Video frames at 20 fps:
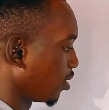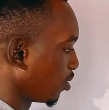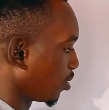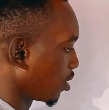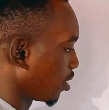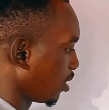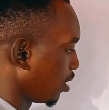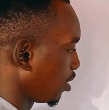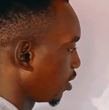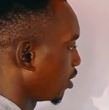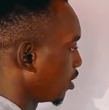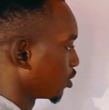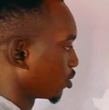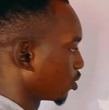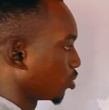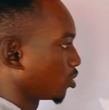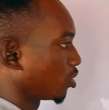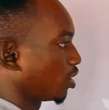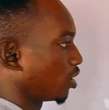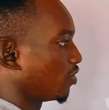Okay, so
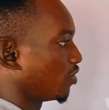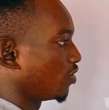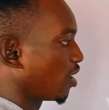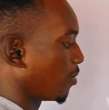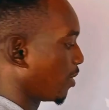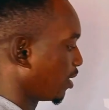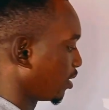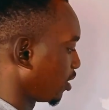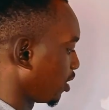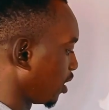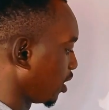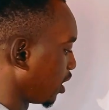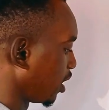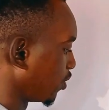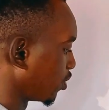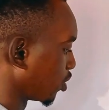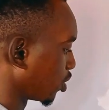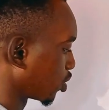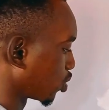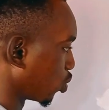3 divided by 3 gives
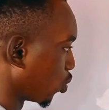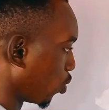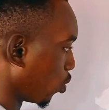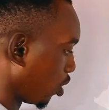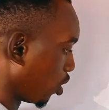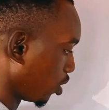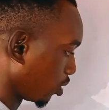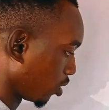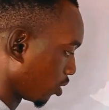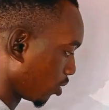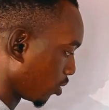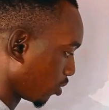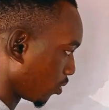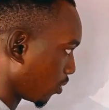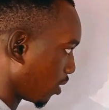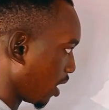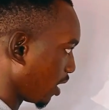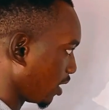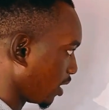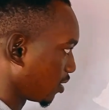us 1,
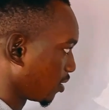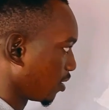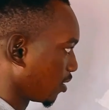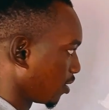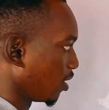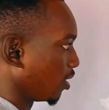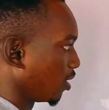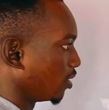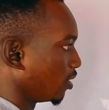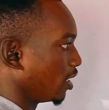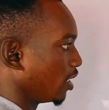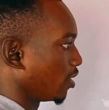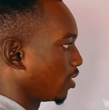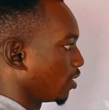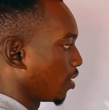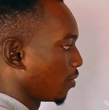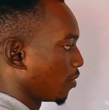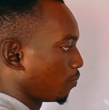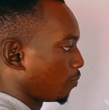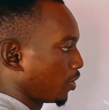right? Then
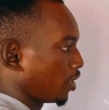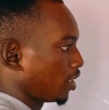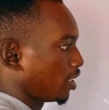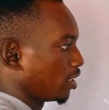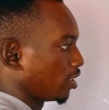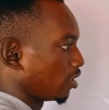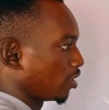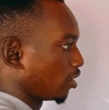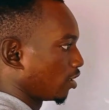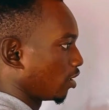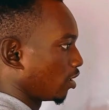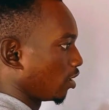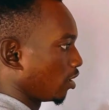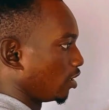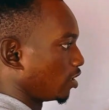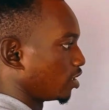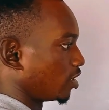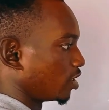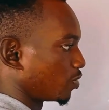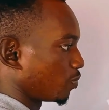p,
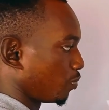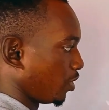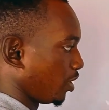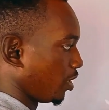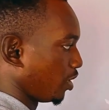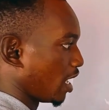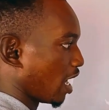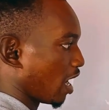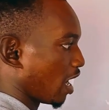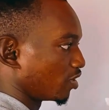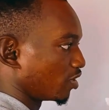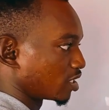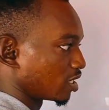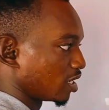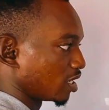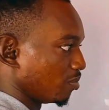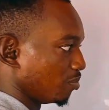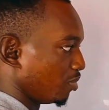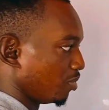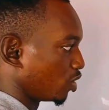this is p, they have the
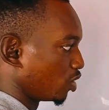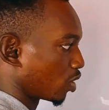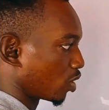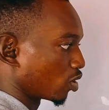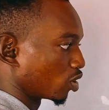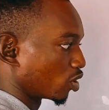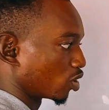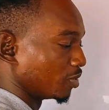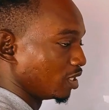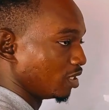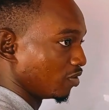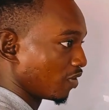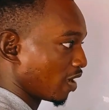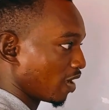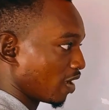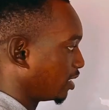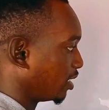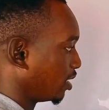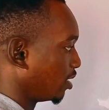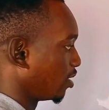same base, so we're going to be
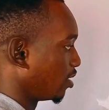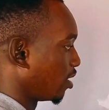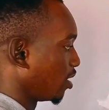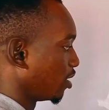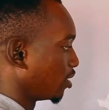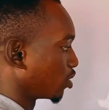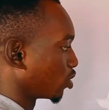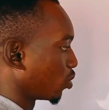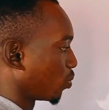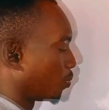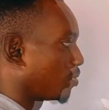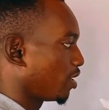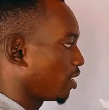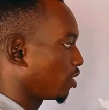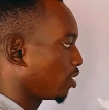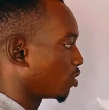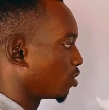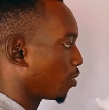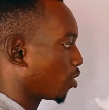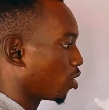dividing. So p
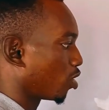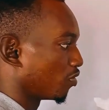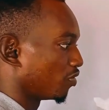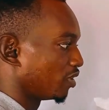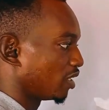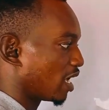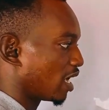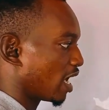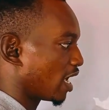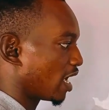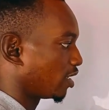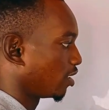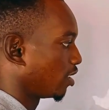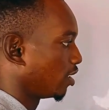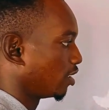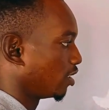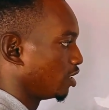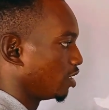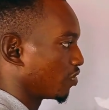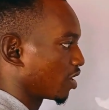to the power of 9
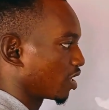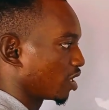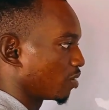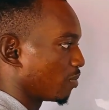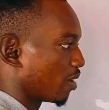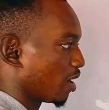divided